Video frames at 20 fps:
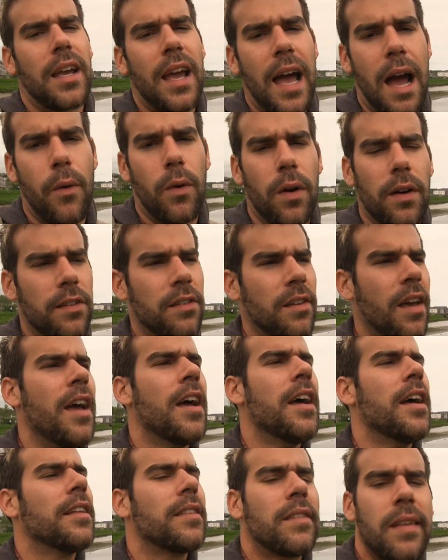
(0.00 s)
cowards,
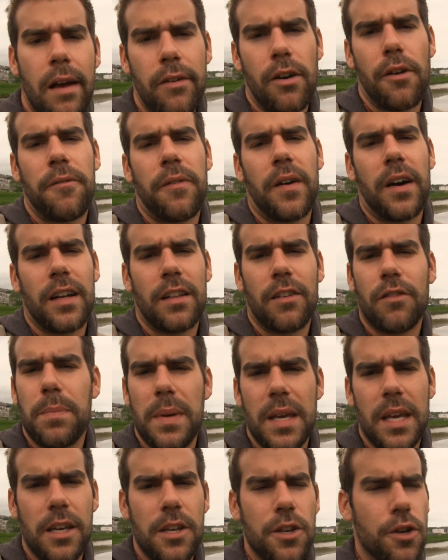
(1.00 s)
terrified of
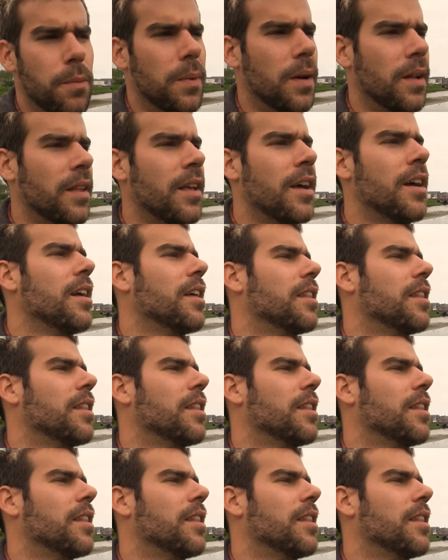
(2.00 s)
being human.